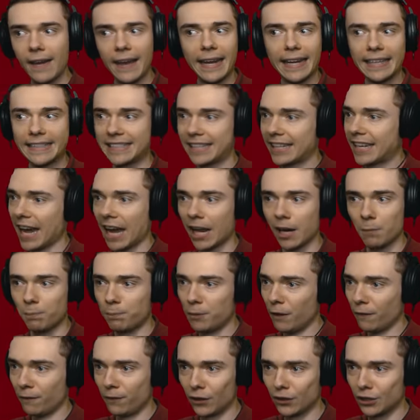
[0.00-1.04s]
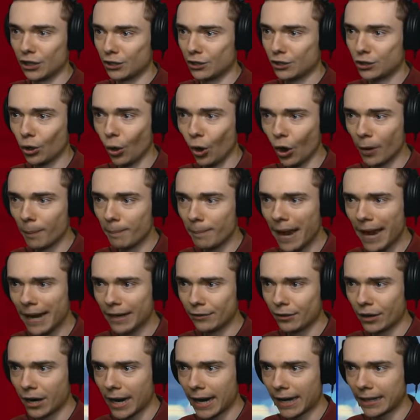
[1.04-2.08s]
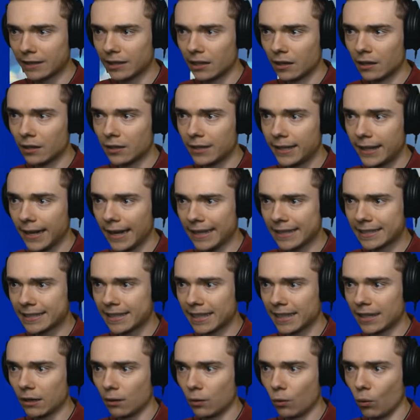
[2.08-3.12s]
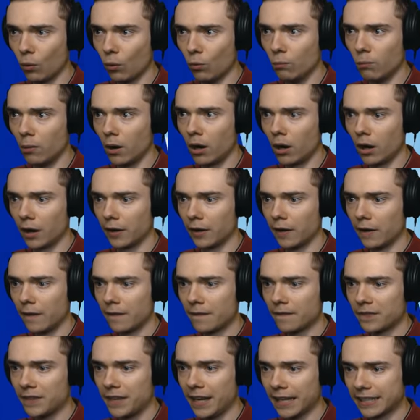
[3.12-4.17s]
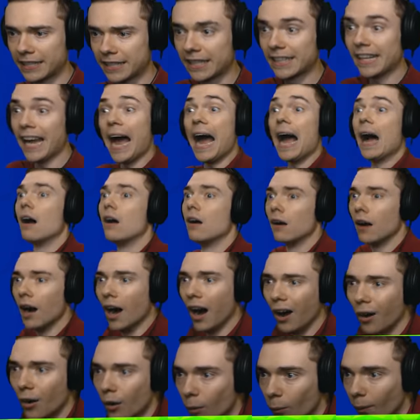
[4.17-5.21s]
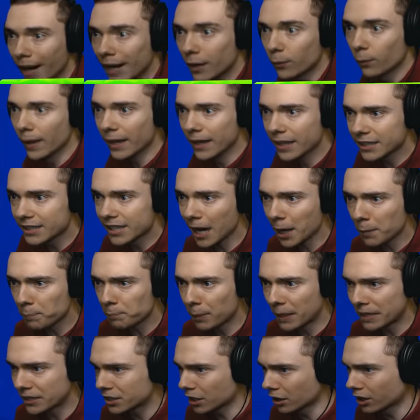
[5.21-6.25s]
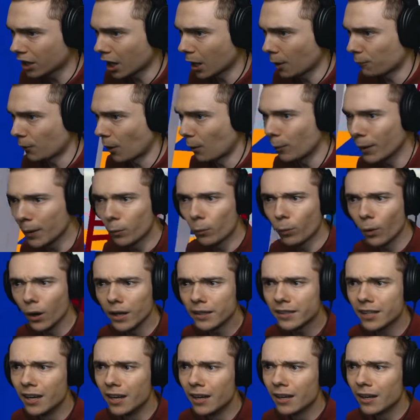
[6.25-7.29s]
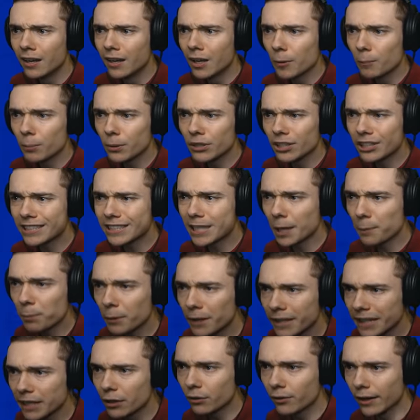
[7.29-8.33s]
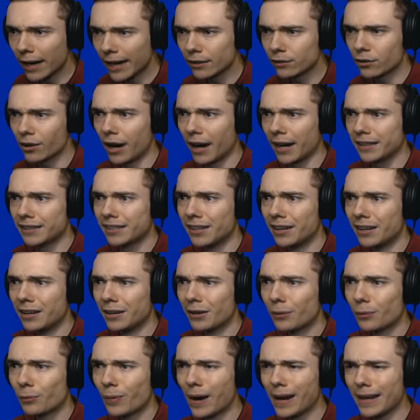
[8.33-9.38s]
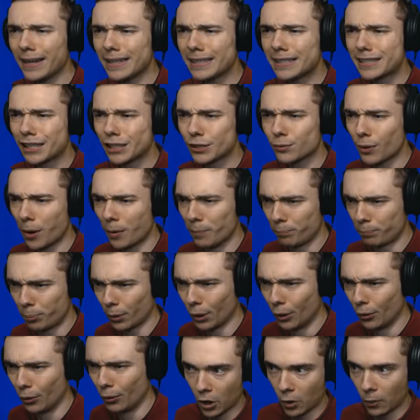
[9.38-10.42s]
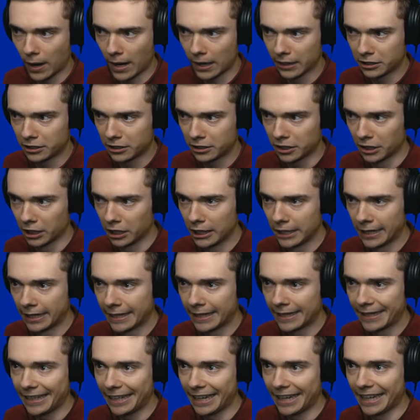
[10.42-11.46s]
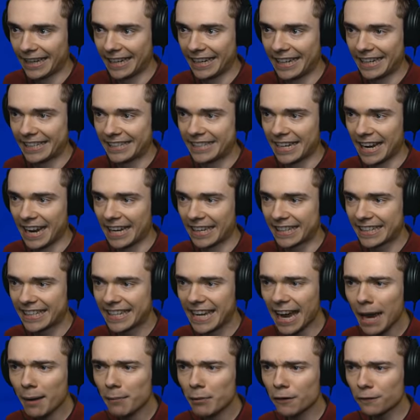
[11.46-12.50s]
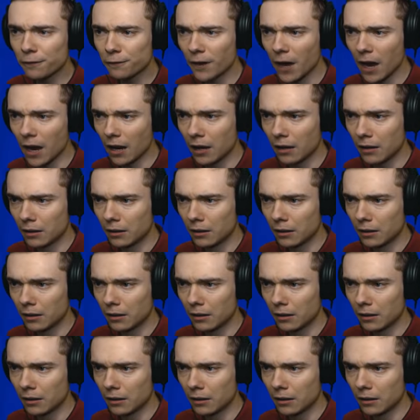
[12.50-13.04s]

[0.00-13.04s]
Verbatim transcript: It's gotta be for the doorman, right? Yes, it... Oh, my. Yes, it... Ah! Oh, wait, where does that piston come from? Wait, what? But they're typically red, right? Why is this one blue? Oh, I see. It is a camouflage...